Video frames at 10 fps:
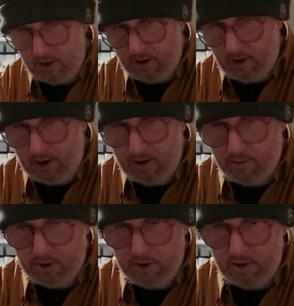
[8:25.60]
Yeah, I'm
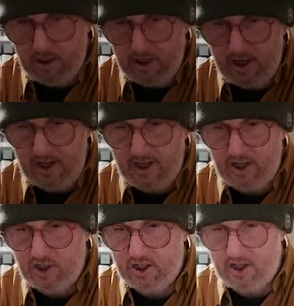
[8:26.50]
sure I did 8
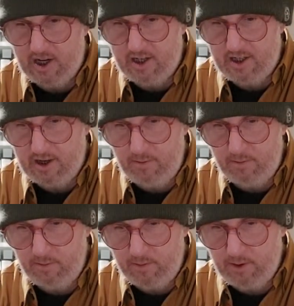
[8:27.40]
inches last time.
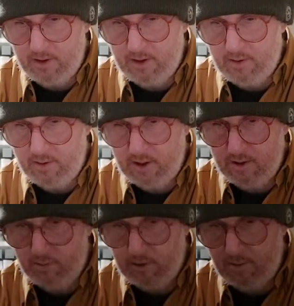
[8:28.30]
Which is
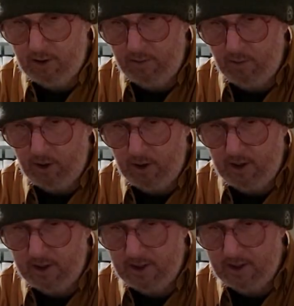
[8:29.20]
maybe why
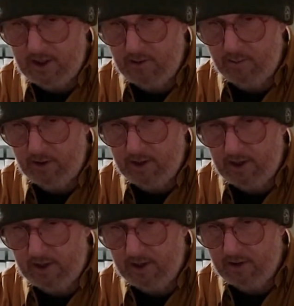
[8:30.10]
this is a little bit
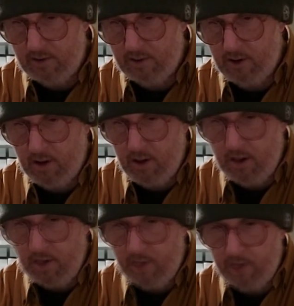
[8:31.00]
tight to do.
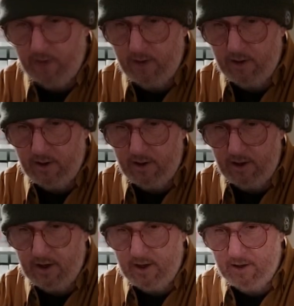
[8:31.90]

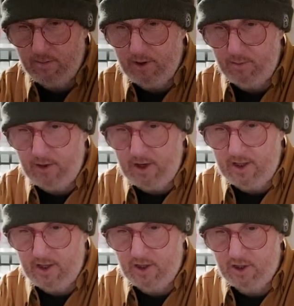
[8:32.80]
Yeah, maybe
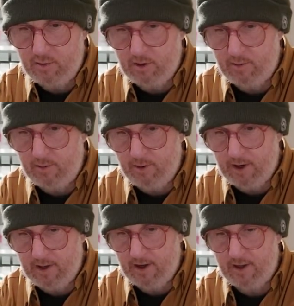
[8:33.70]
8 inches would have been
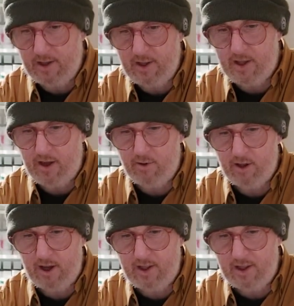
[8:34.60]
better. I did say it was
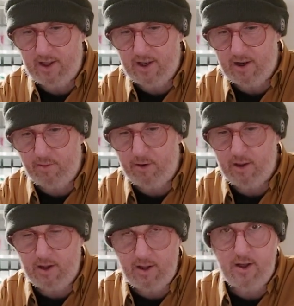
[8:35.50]
8, didn't I? But the
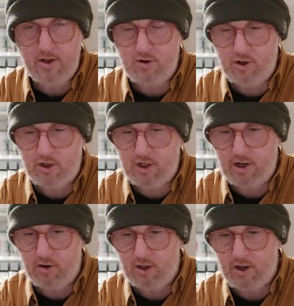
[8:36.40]
instructions I
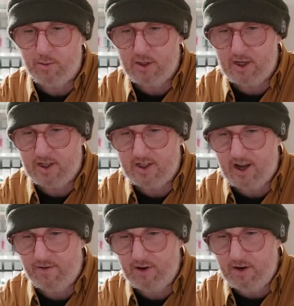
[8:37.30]
looked up said
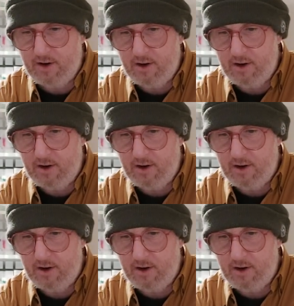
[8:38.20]
7.